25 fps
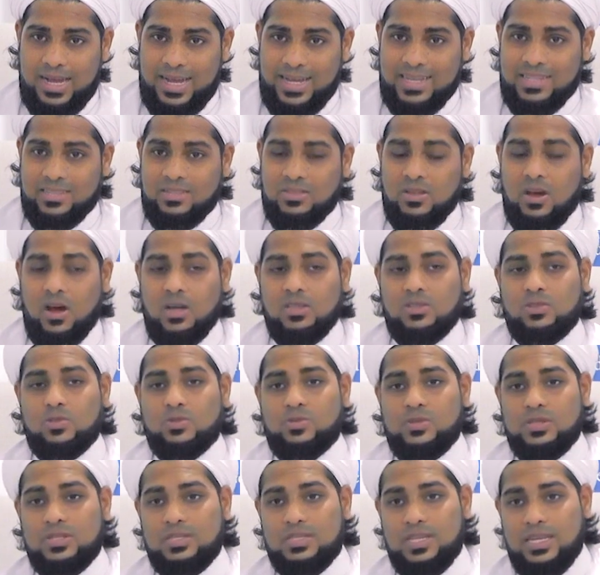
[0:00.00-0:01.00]
and not
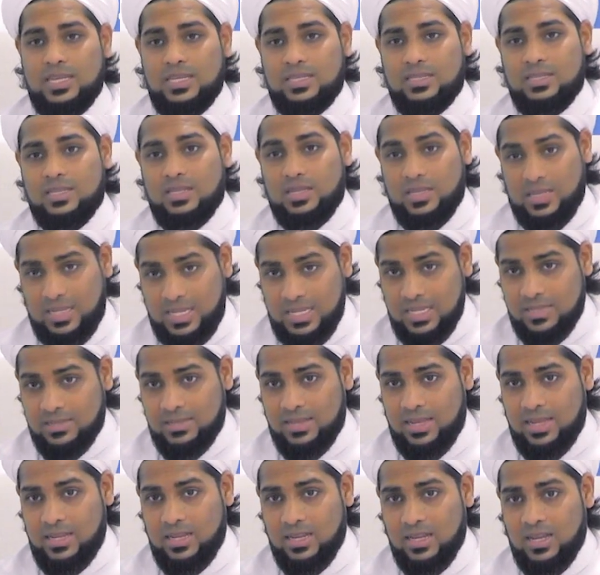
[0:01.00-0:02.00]
reciting, he
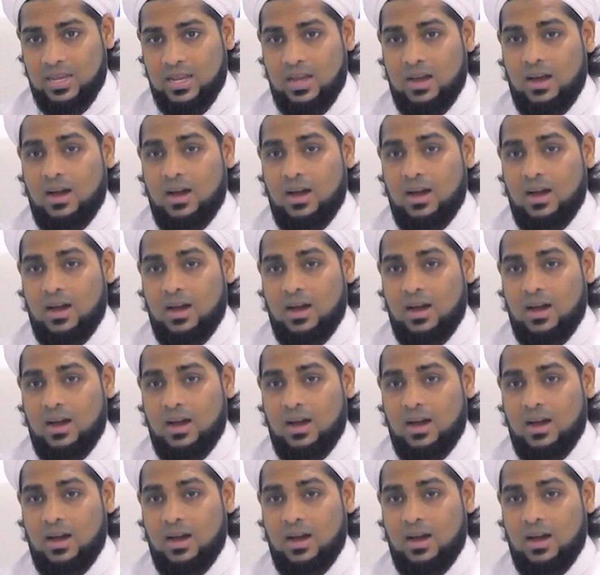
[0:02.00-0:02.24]
said,